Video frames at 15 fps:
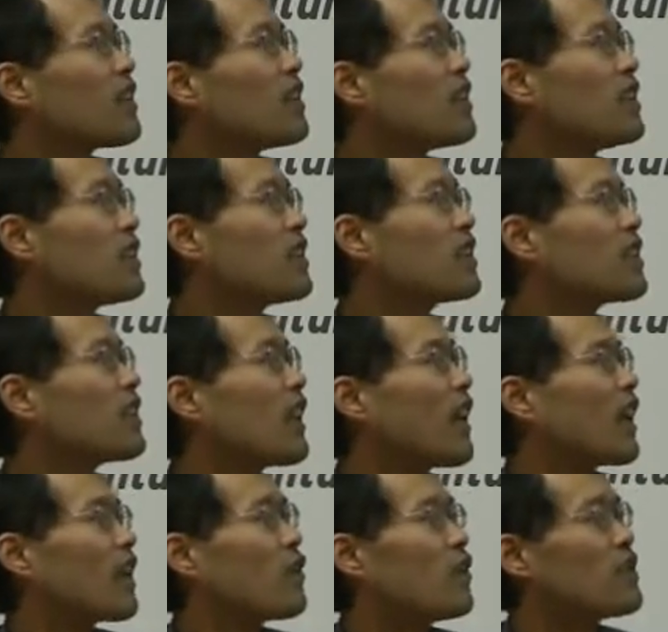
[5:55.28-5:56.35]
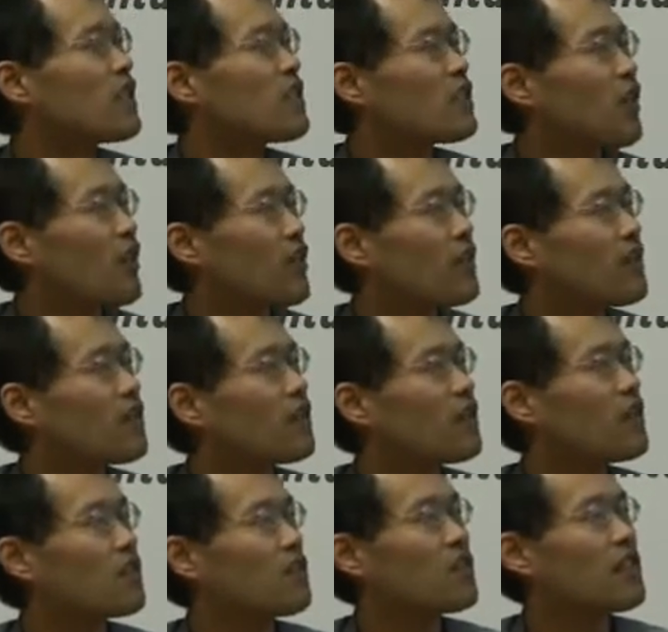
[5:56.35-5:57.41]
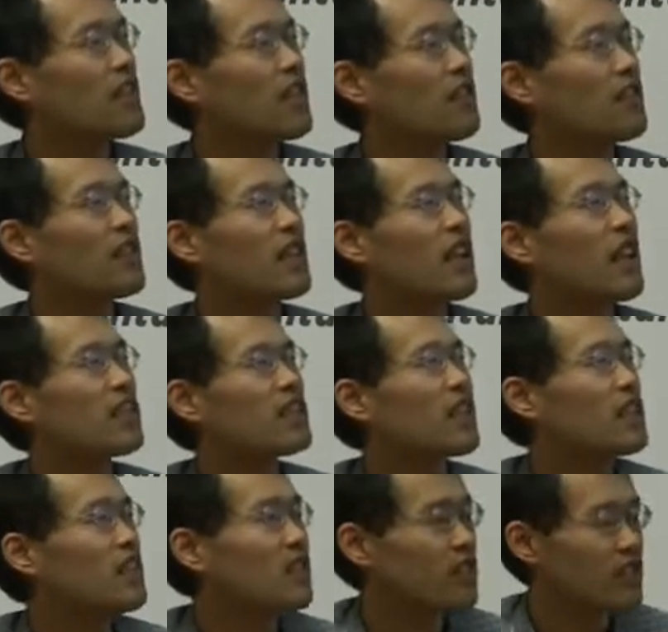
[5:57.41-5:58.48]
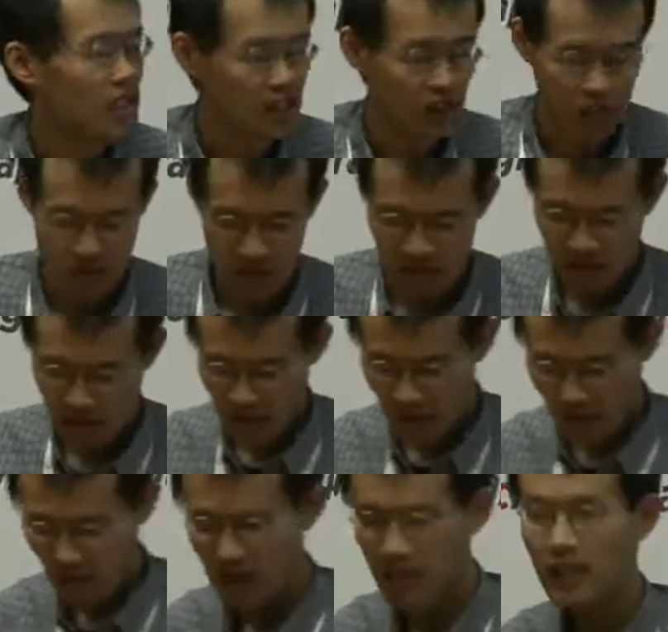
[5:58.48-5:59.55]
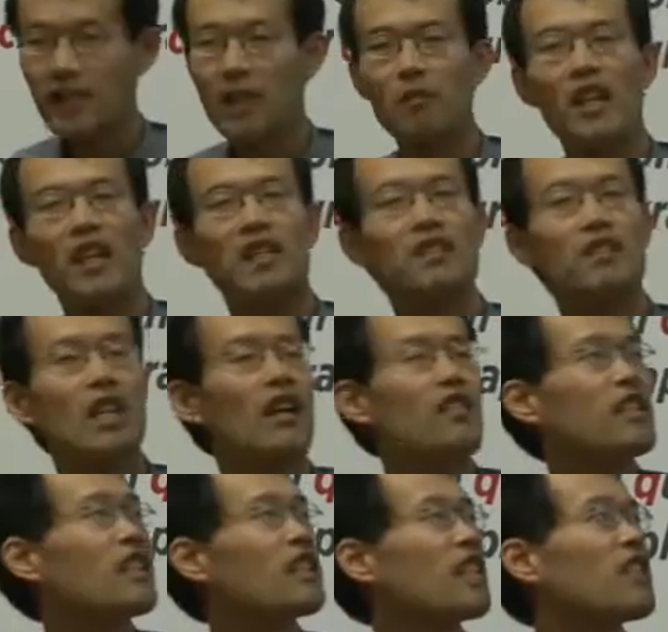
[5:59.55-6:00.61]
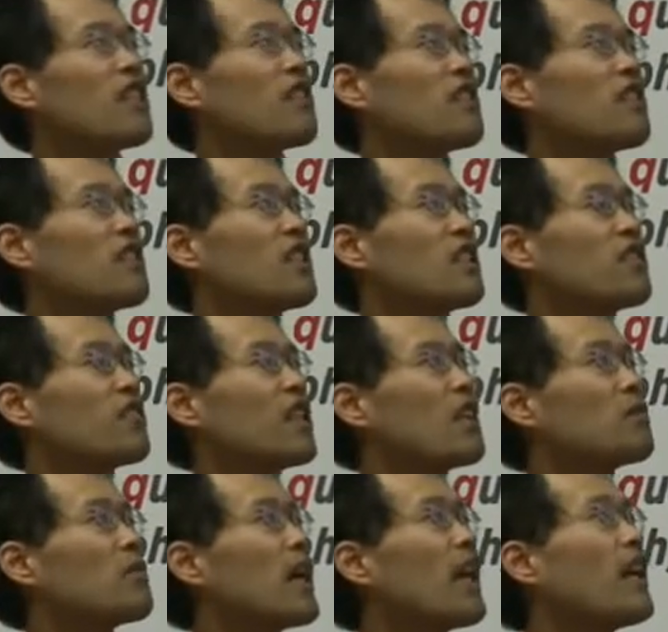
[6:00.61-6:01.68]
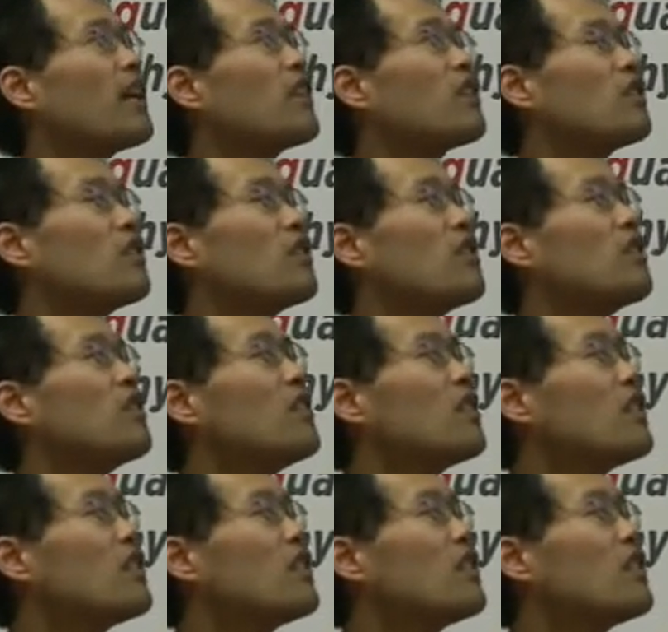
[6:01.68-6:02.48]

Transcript: this condition due to the canonical uncertainty relation. So as a summary, so Gaussian channel is described by two